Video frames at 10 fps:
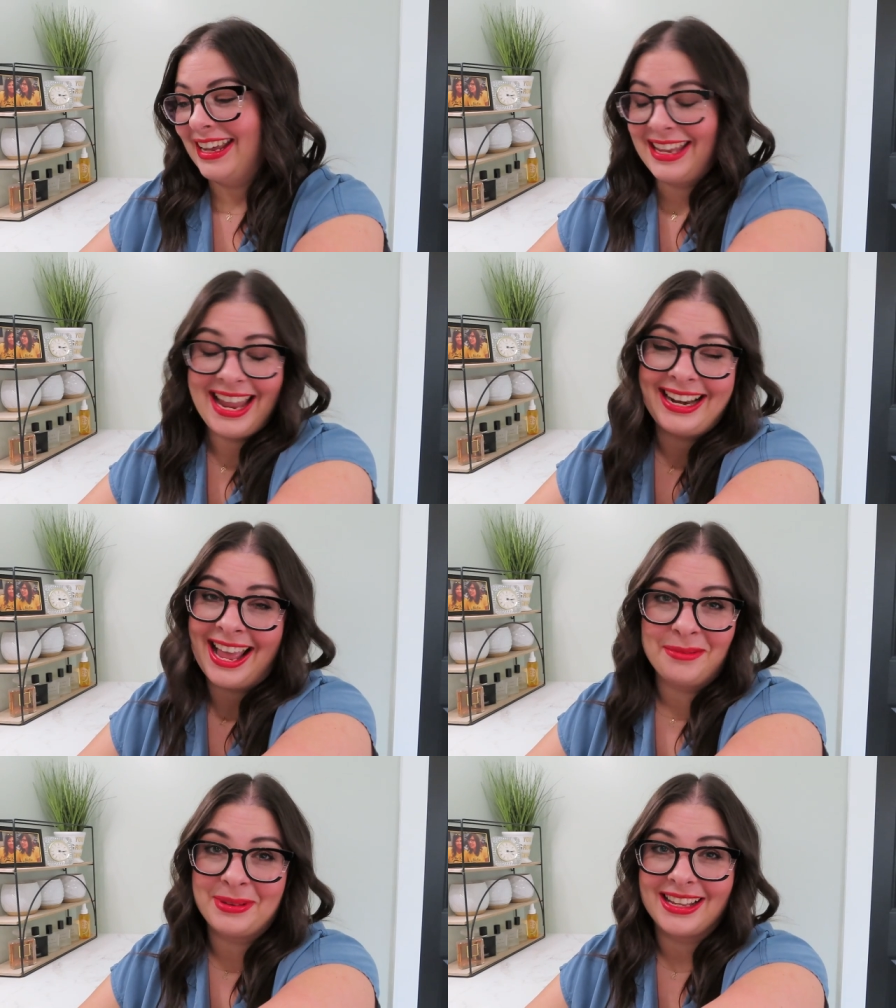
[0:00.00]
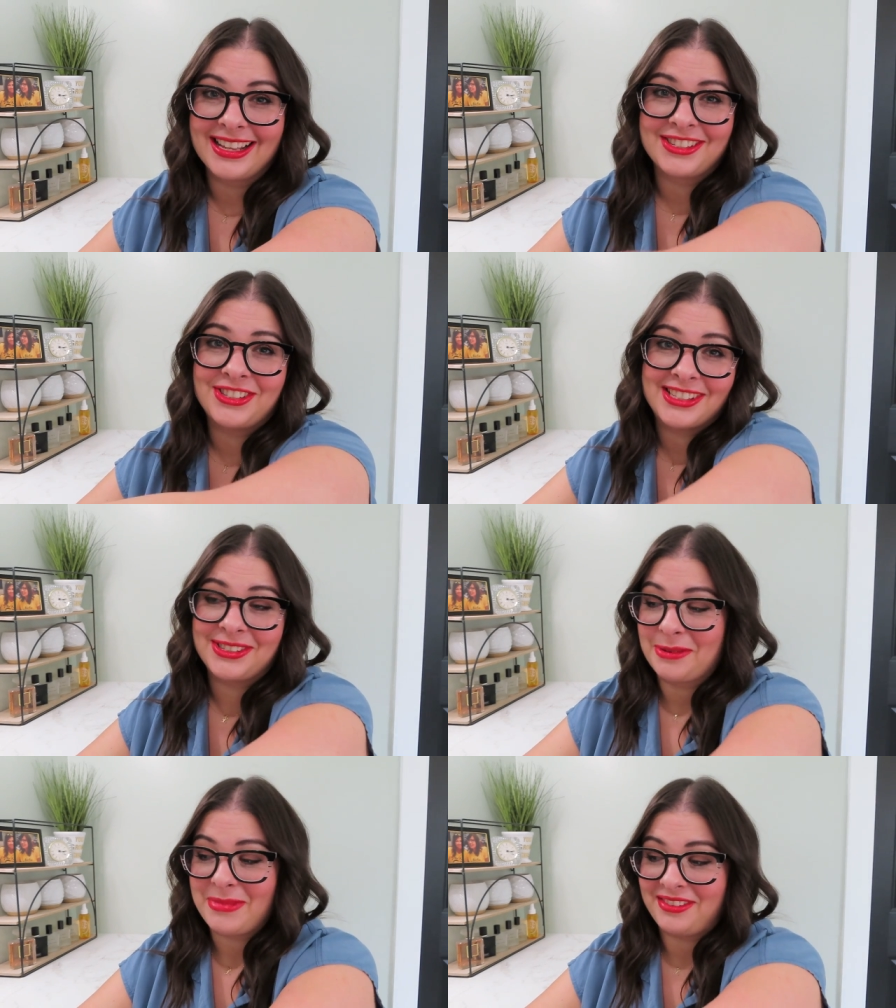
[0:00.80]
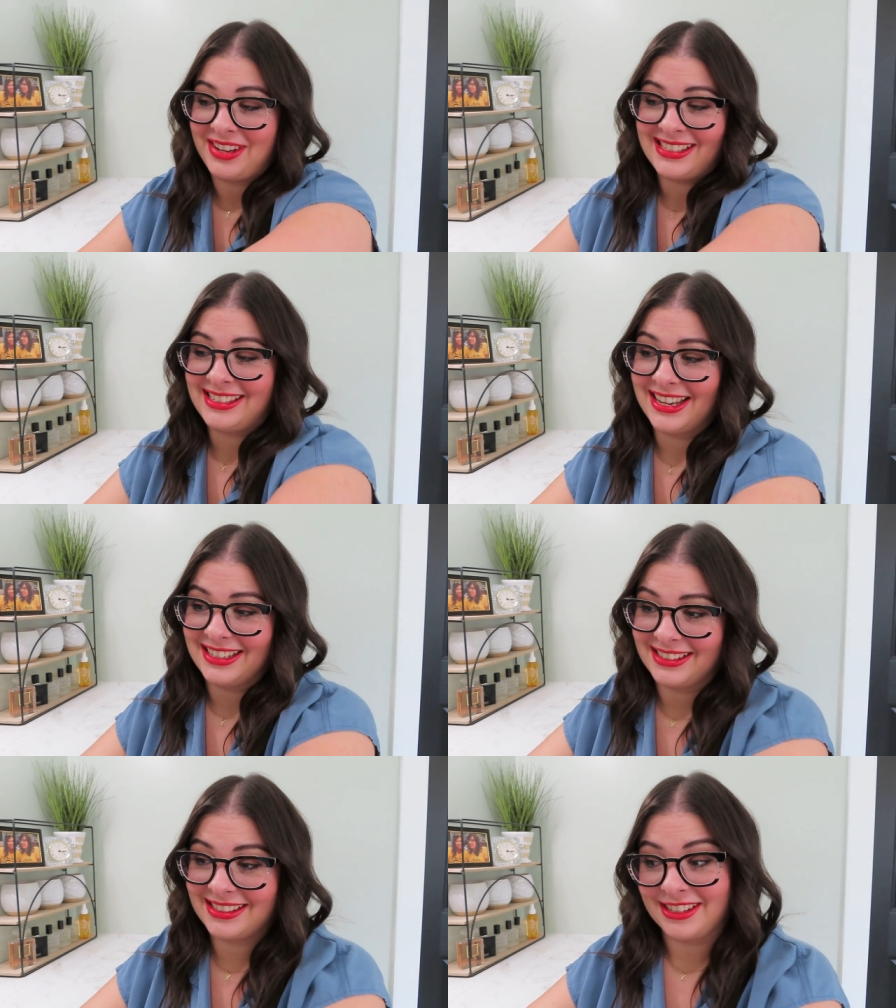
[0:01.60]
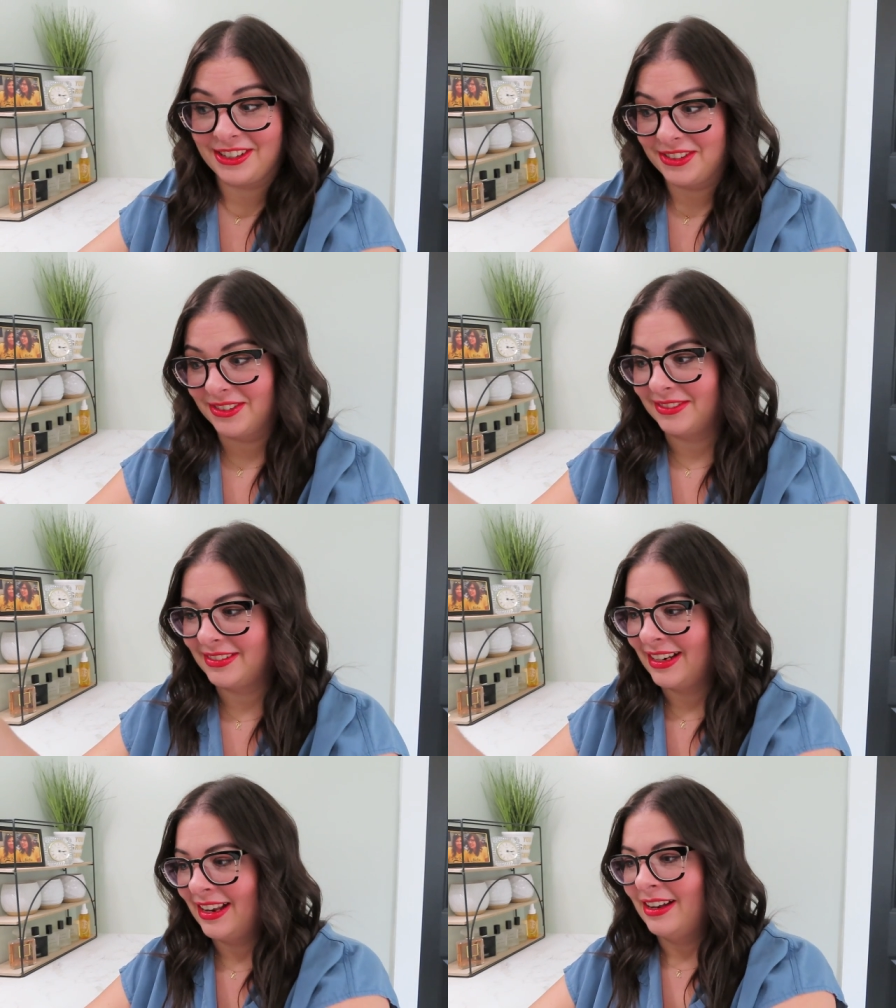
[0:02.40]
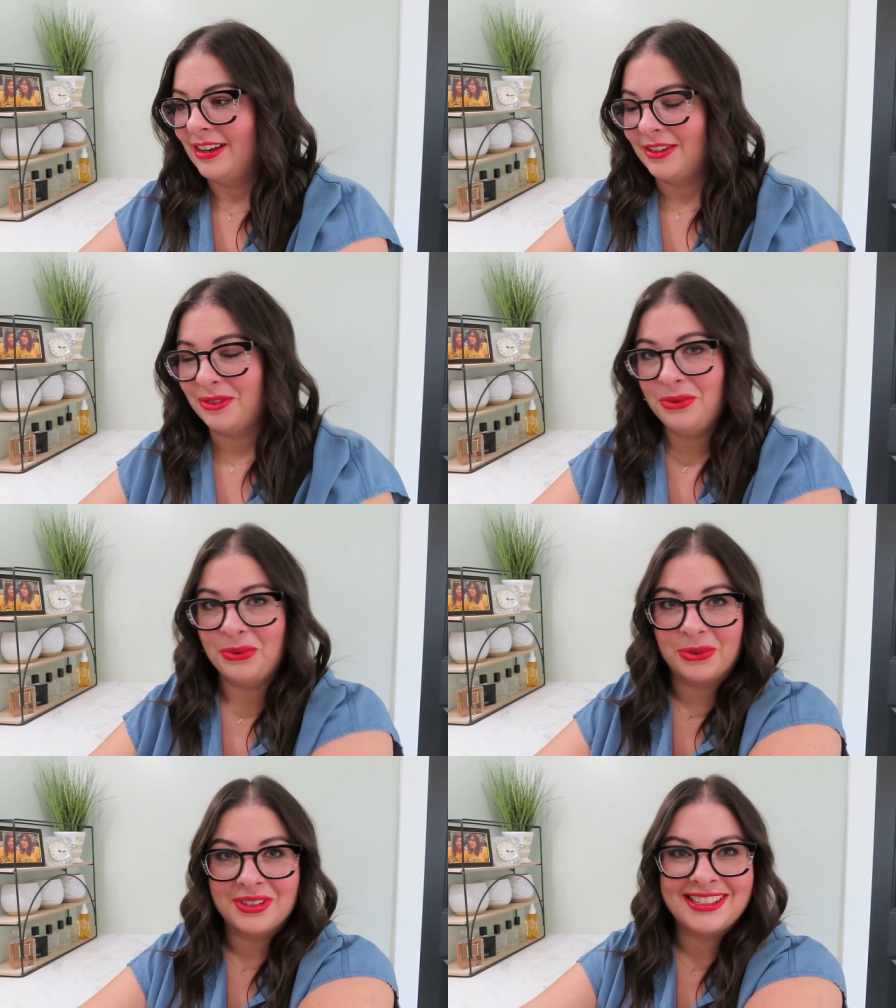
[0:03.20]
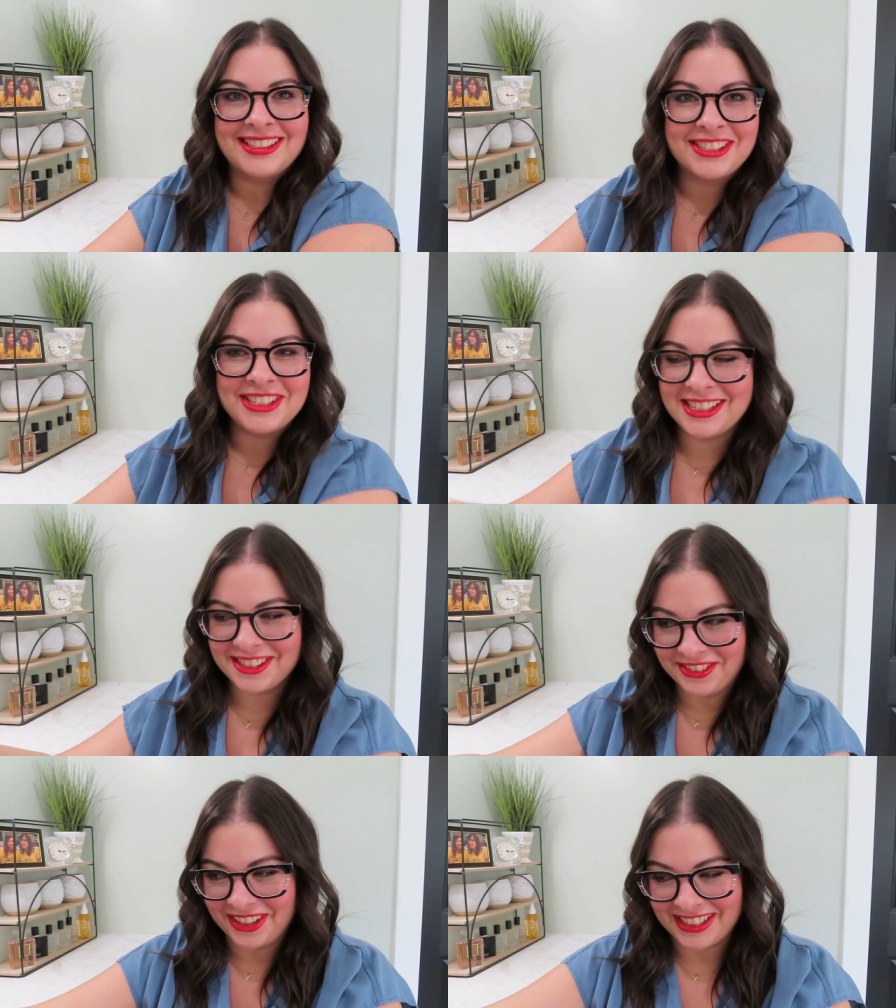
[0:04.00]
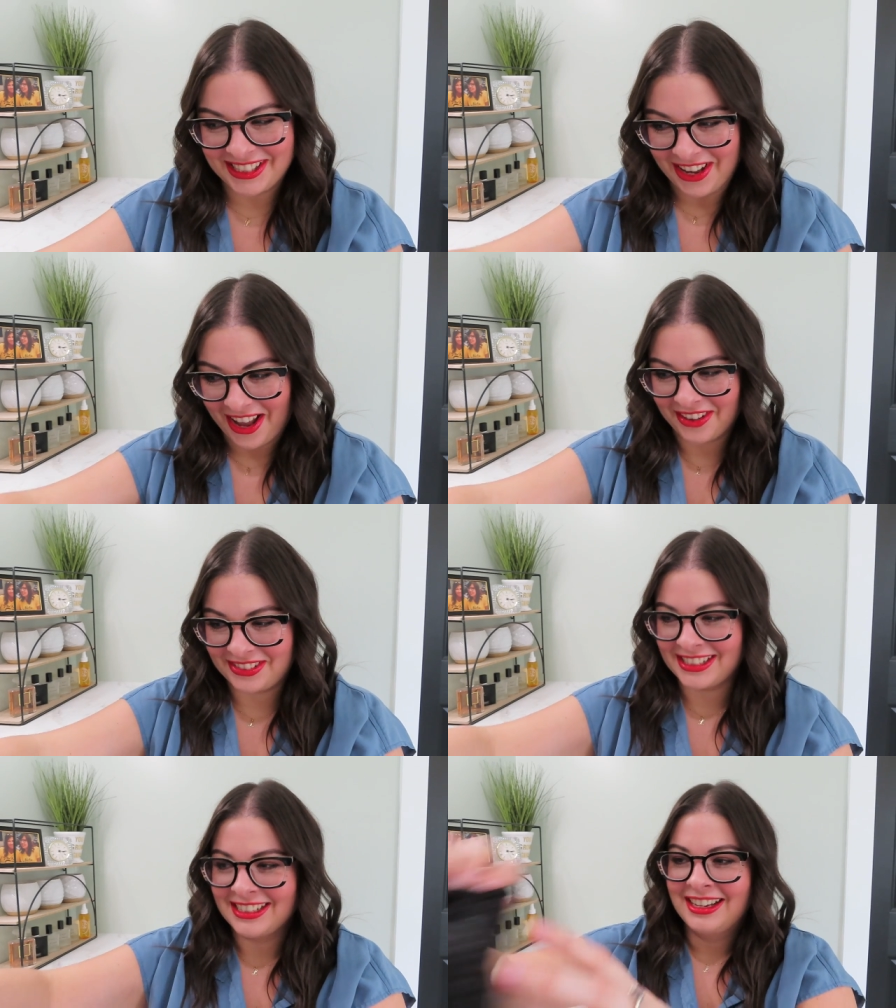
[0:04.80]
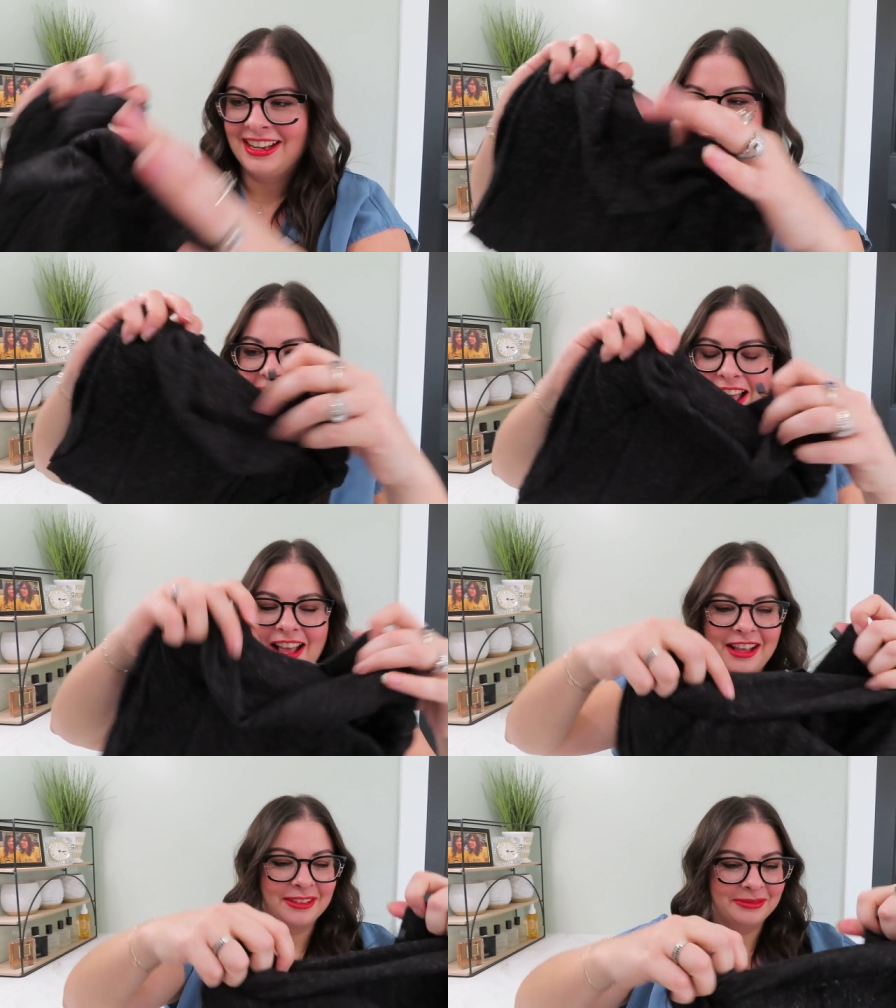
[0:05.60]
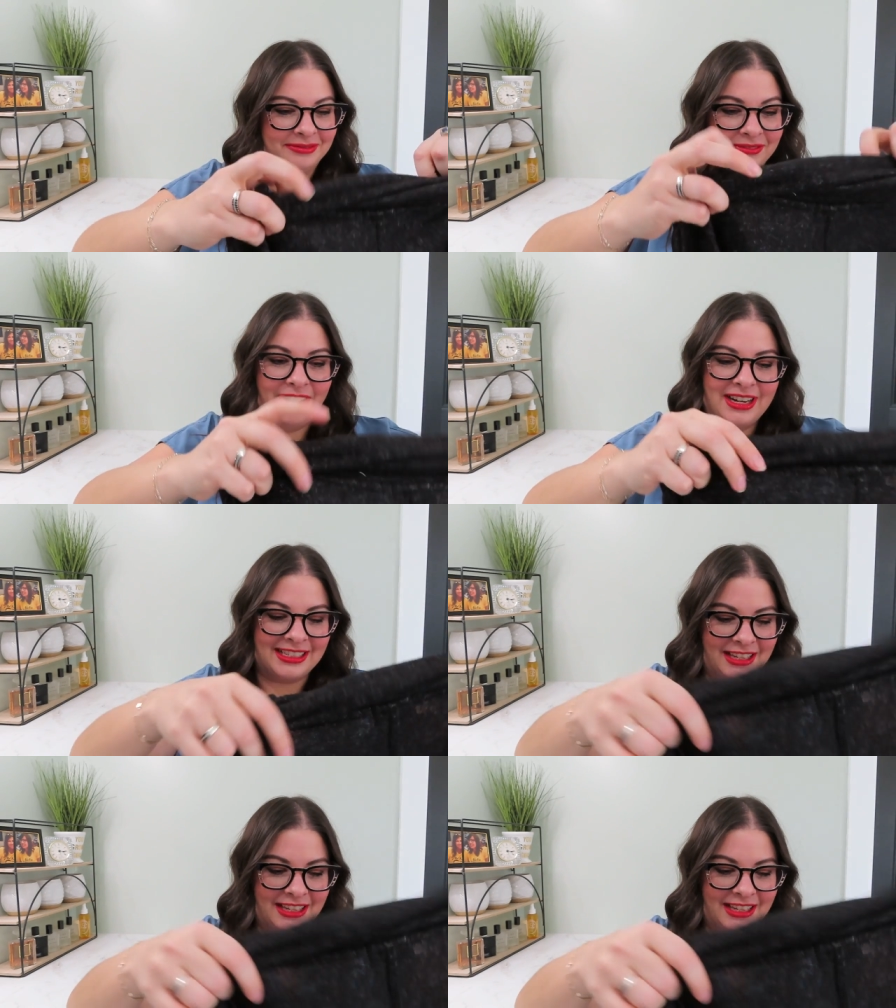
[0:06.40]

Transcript: it can't help it. That's just what my face does. So, ooh, she is very soft. Very